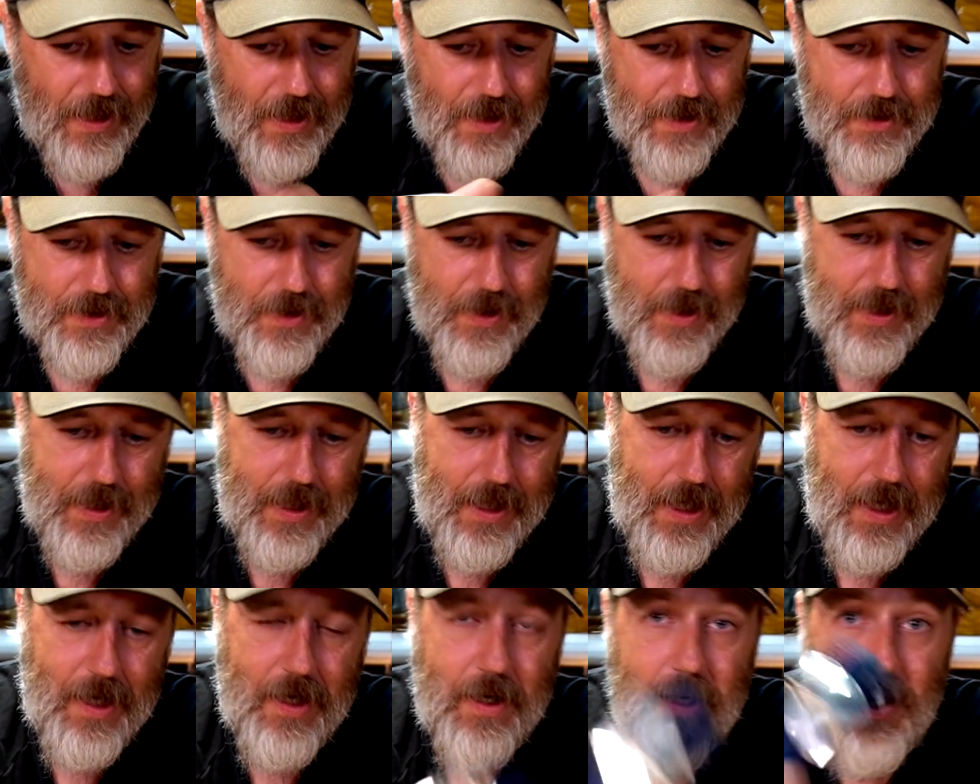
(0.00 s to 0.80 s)
So there you
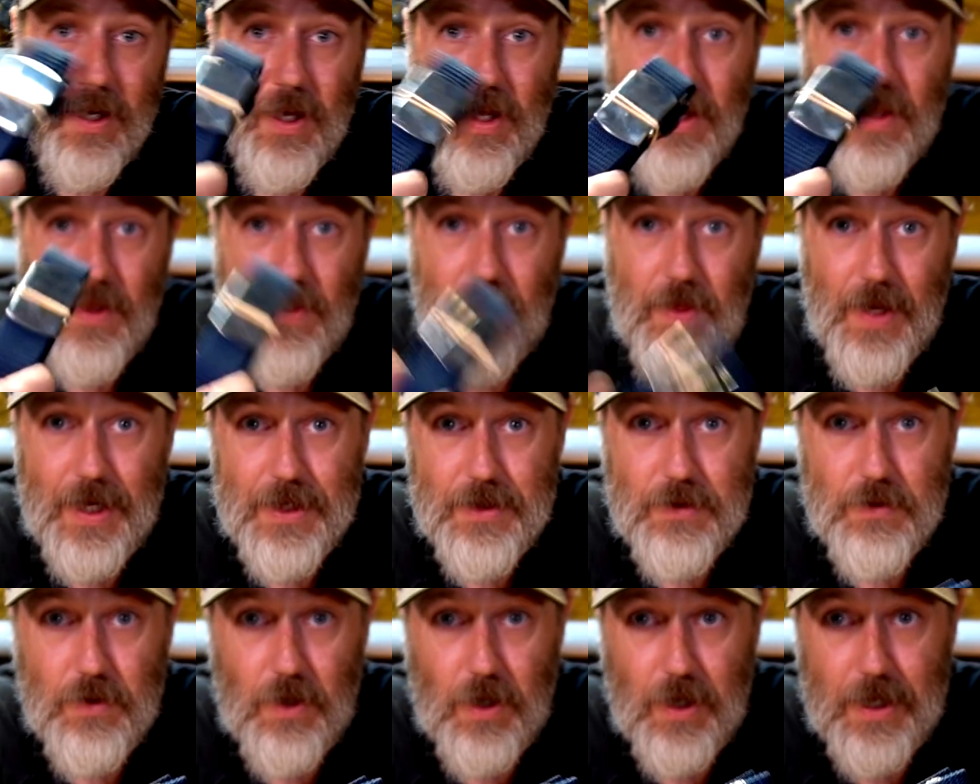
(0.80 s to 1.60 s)
go.
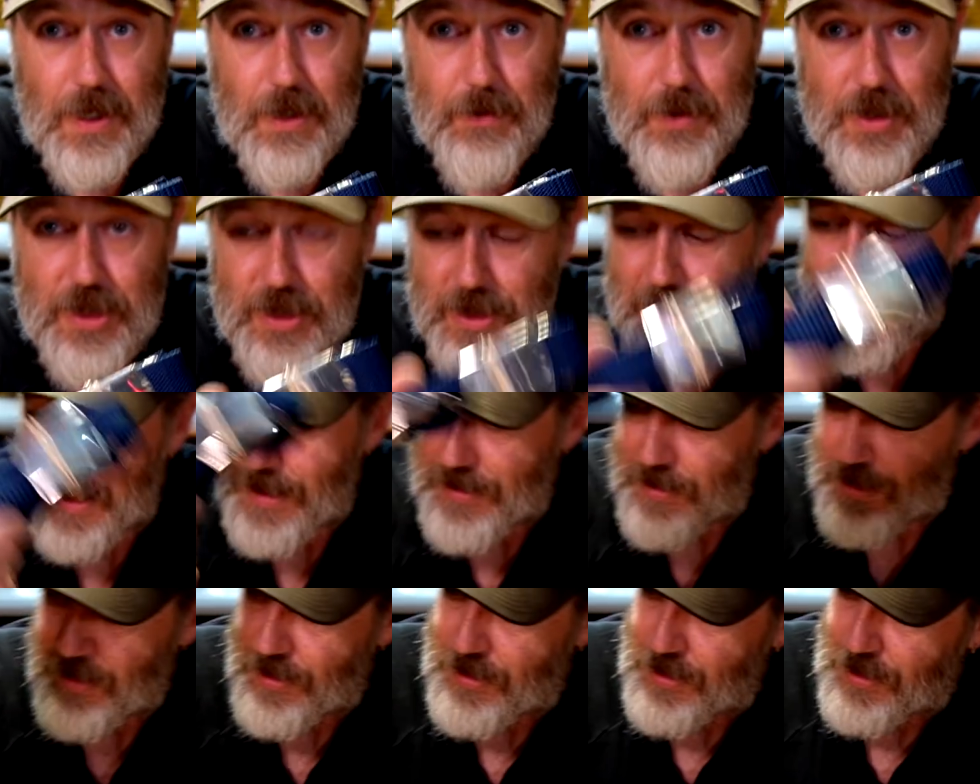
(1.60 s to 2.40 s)
That's what I'm going to be
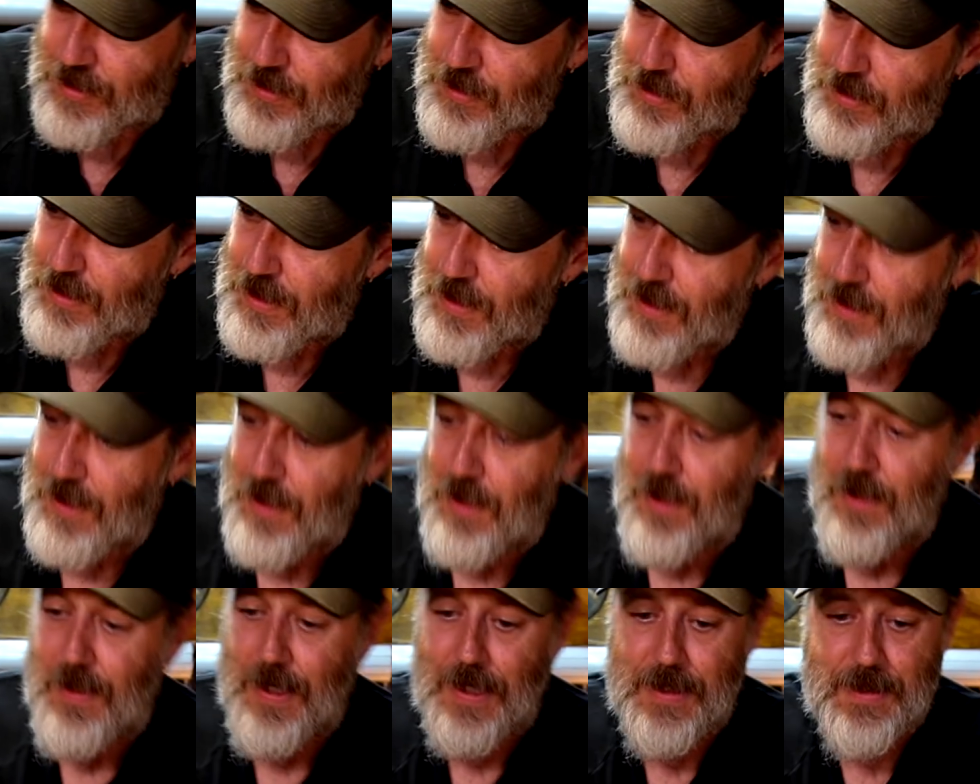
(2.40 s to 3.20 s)
changing to.
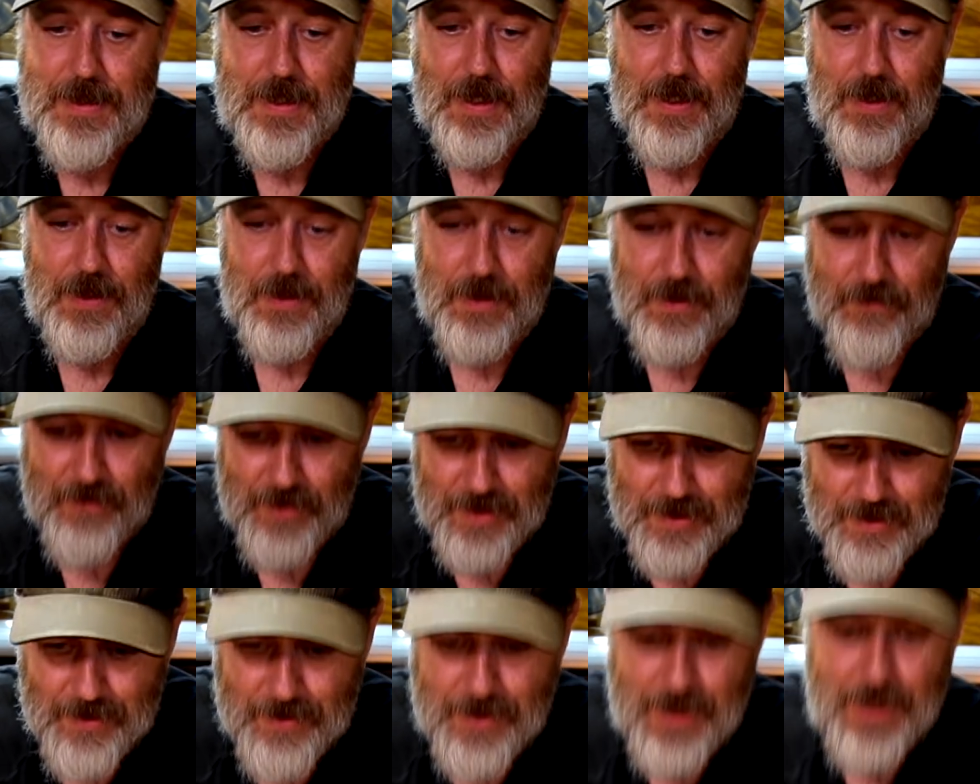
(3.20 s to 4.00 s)
That's going to live
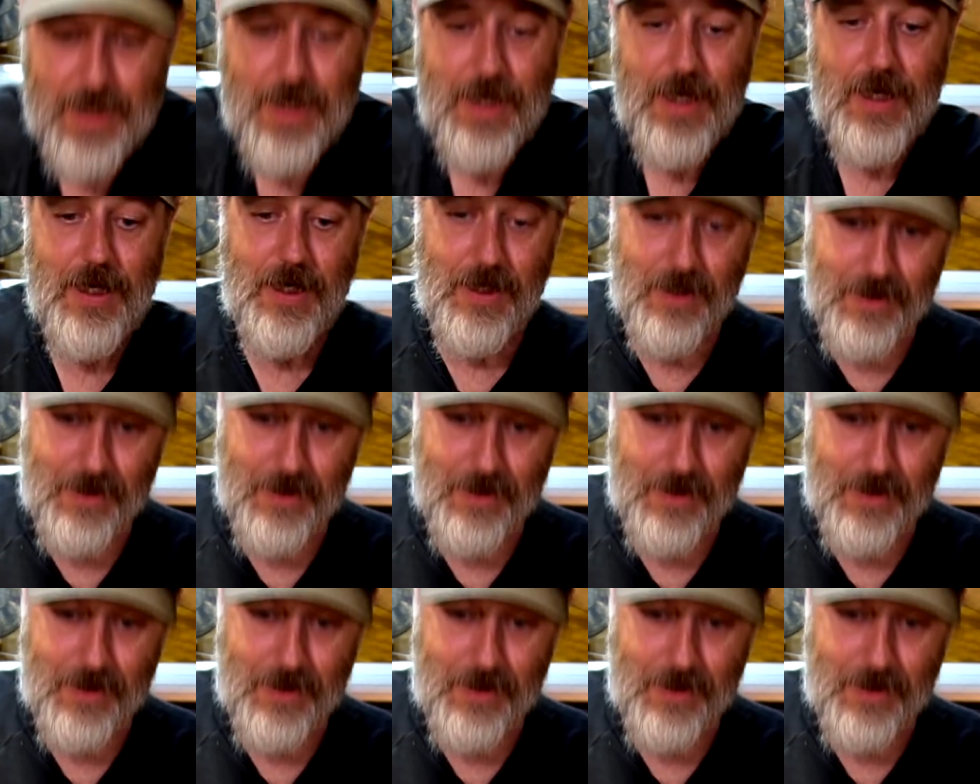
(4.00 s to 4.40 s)
in there.